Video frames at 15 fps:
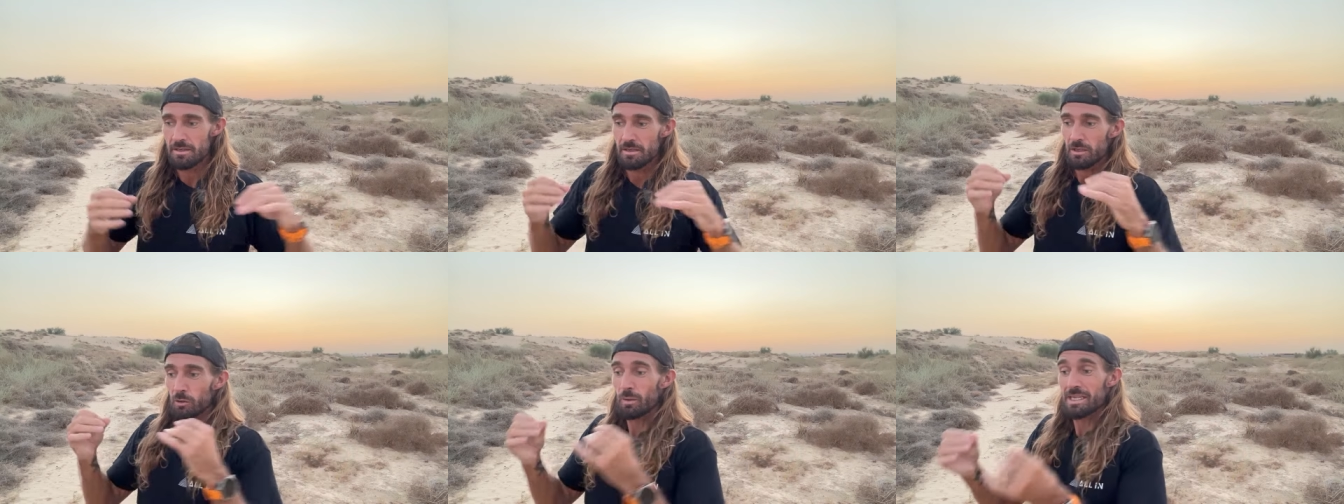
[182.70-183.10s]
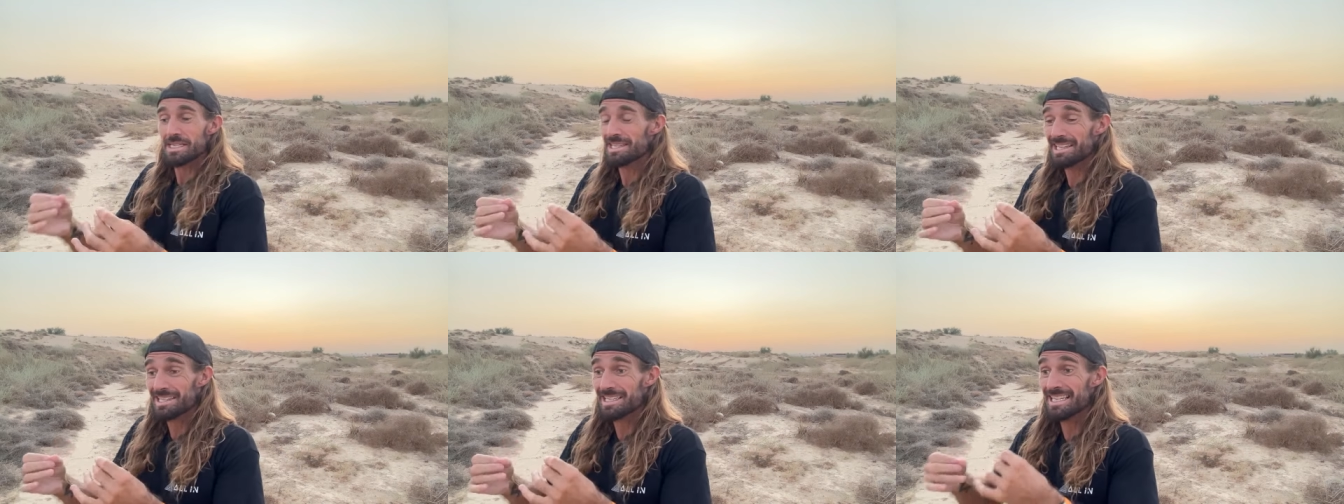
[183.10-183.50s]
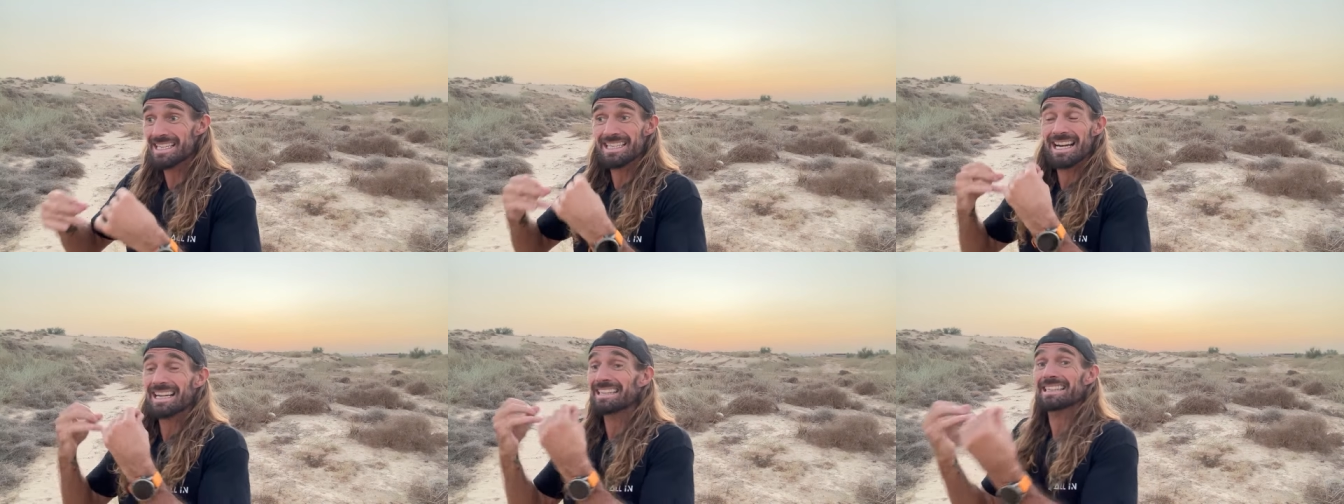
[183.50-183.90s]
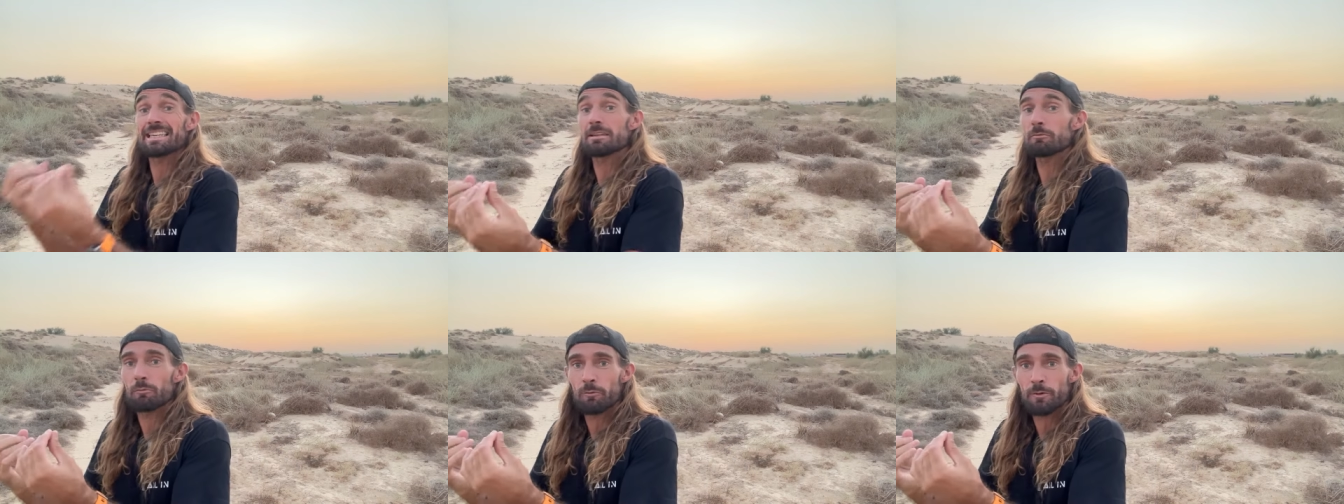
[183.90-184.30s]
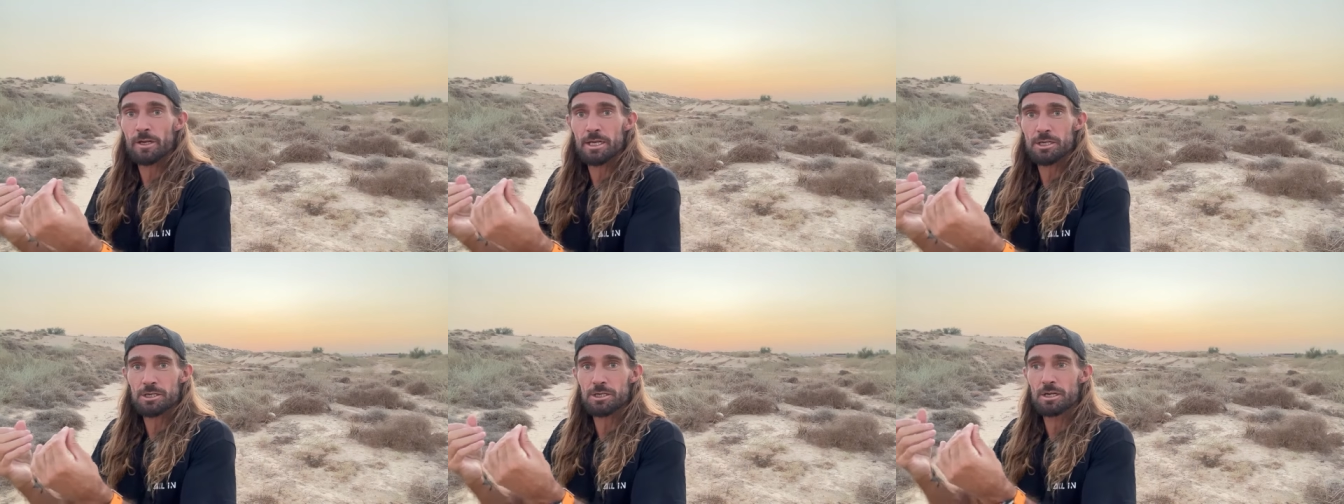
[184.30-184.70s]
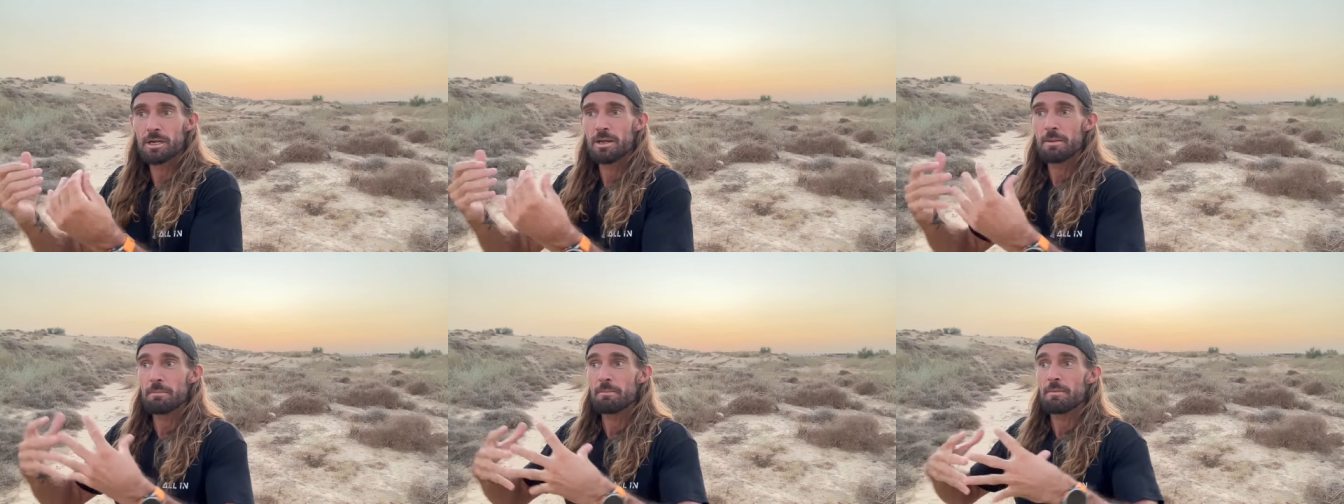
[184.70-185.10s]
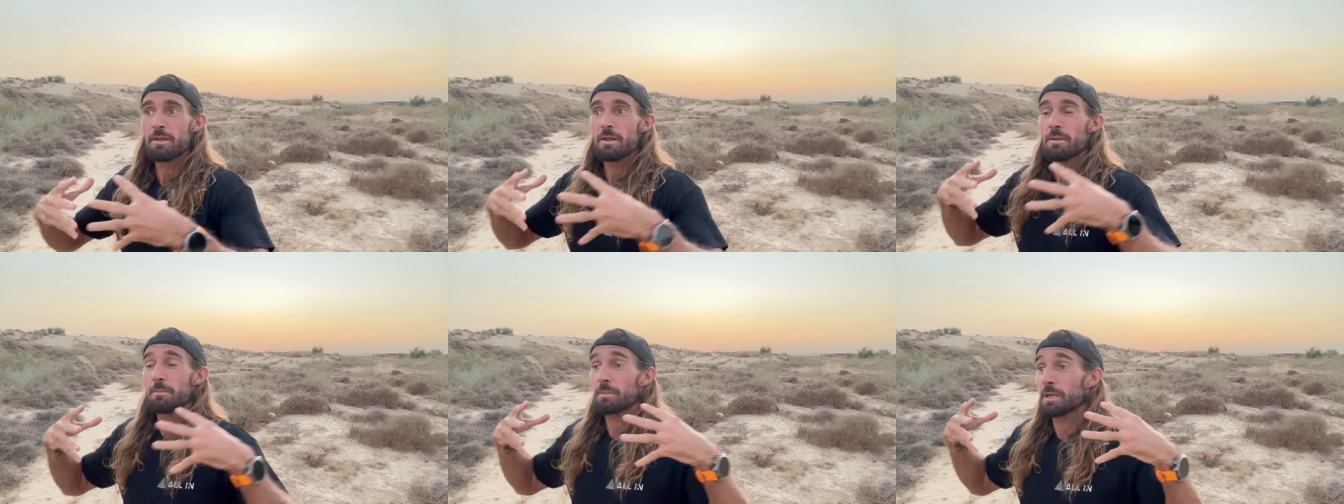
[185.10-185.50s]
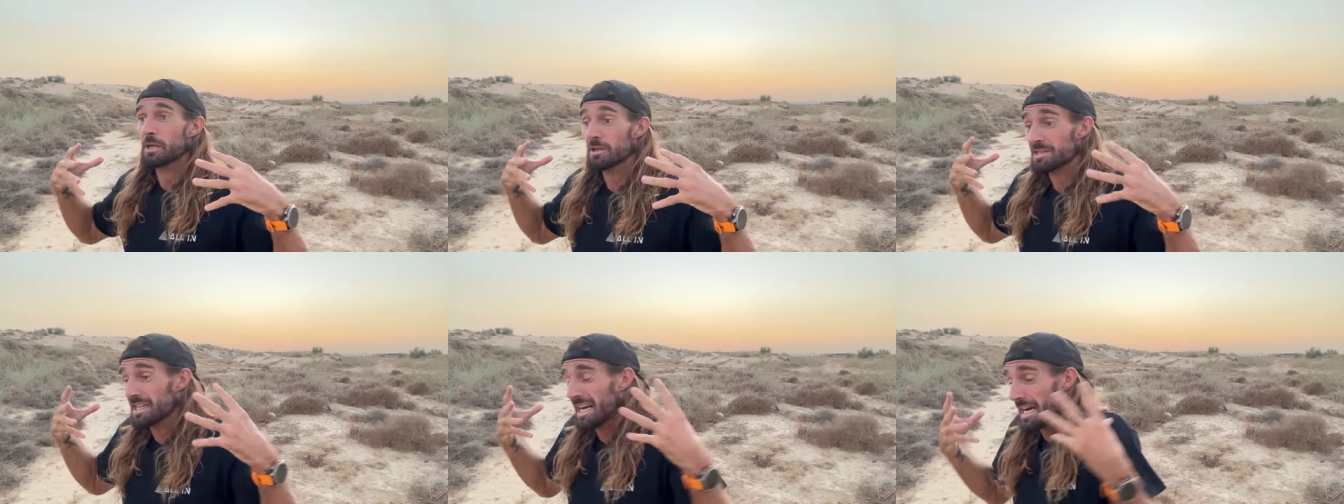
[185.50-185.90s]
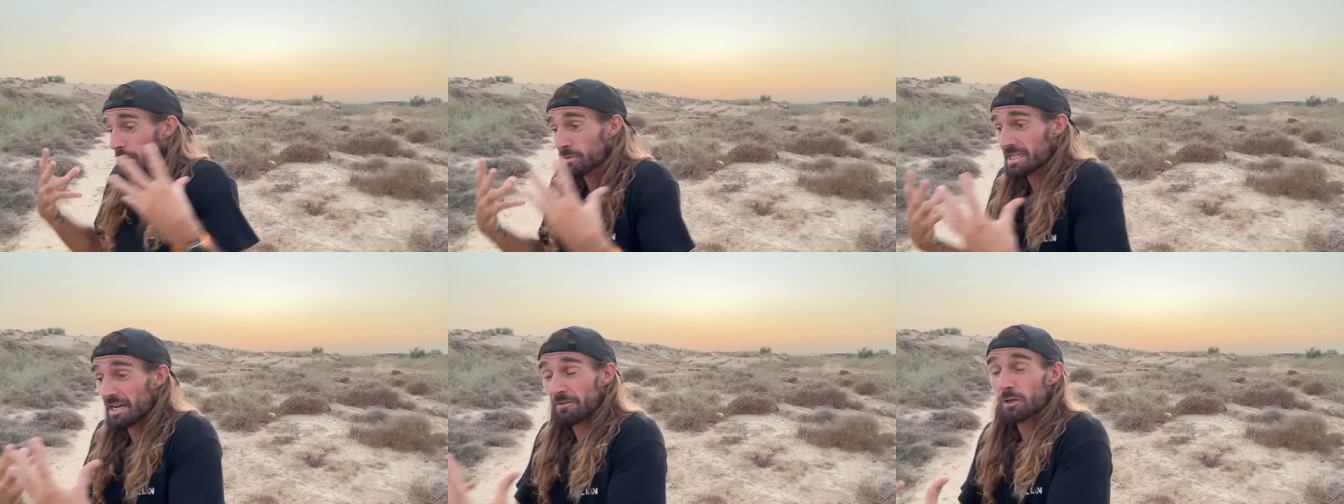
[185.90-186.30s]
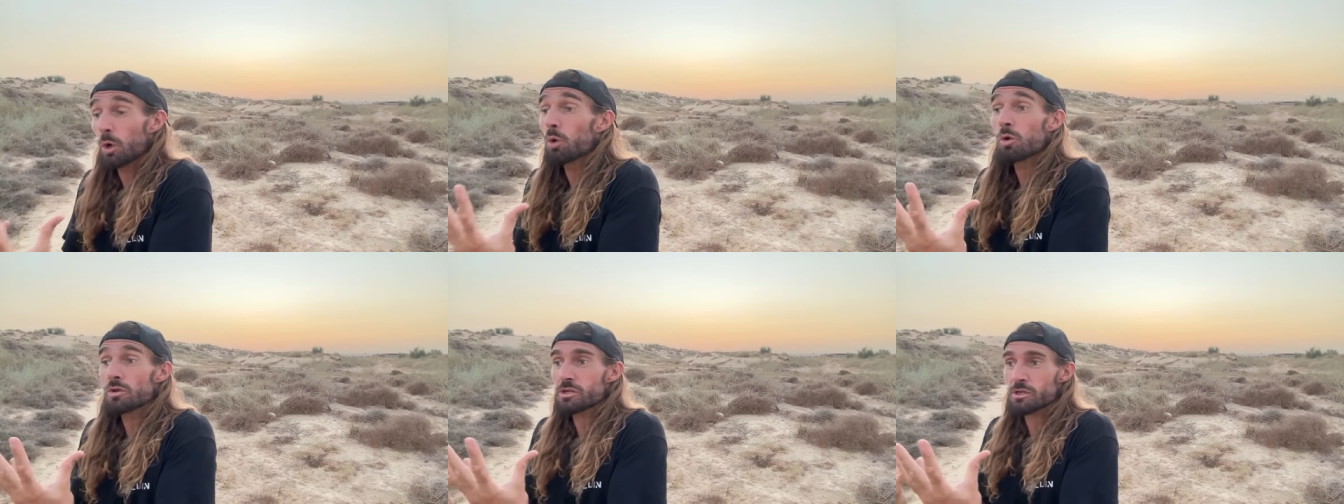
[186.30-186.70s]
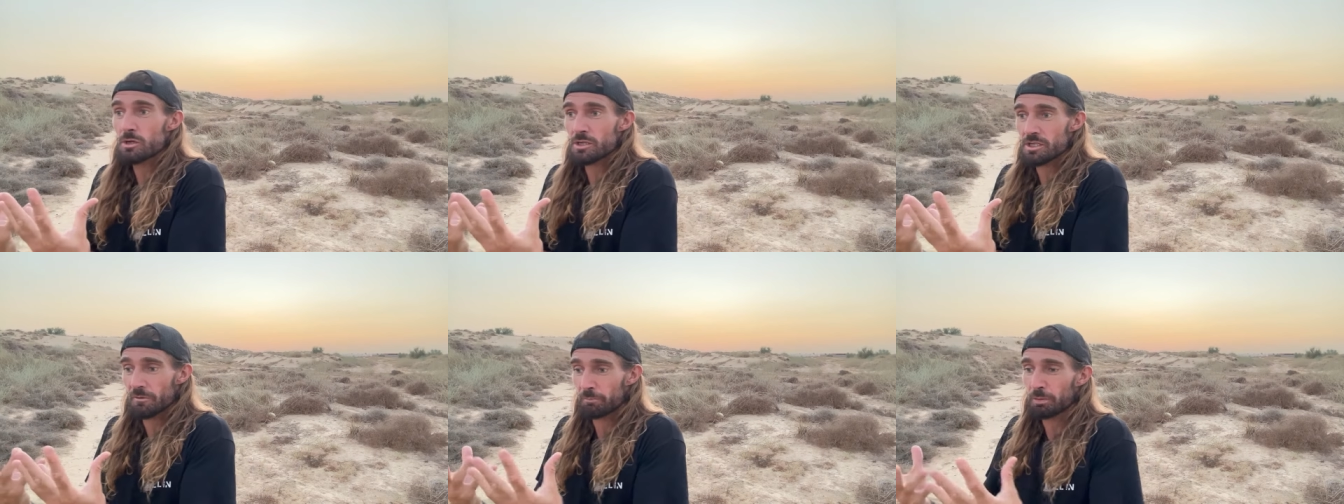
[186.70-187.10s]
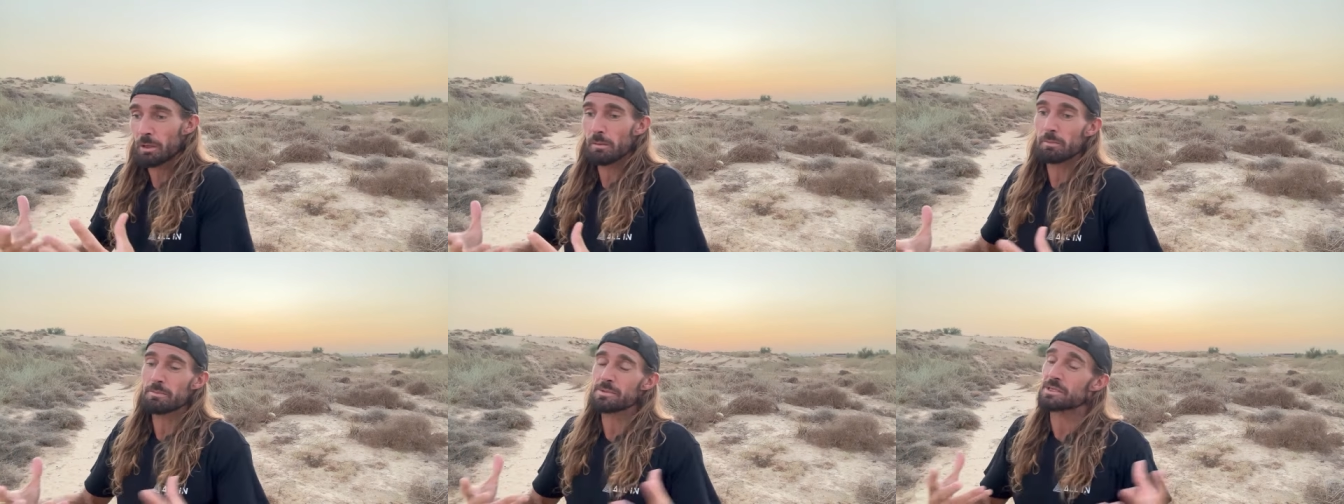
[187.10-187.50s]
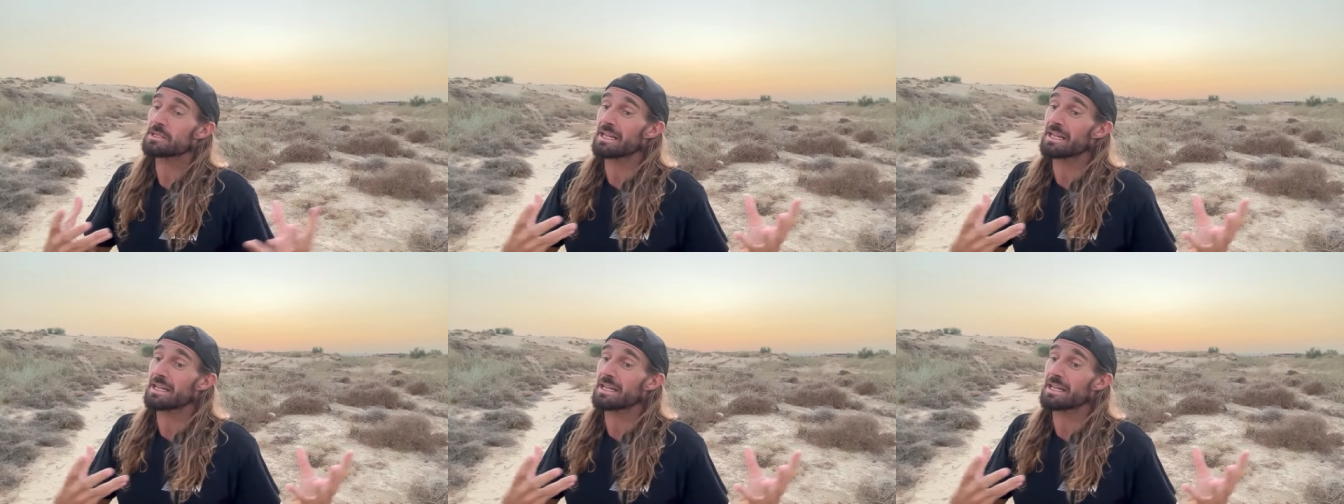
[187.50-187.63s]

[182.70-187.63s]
2016, I didn't finish because I was having all sorts of problems.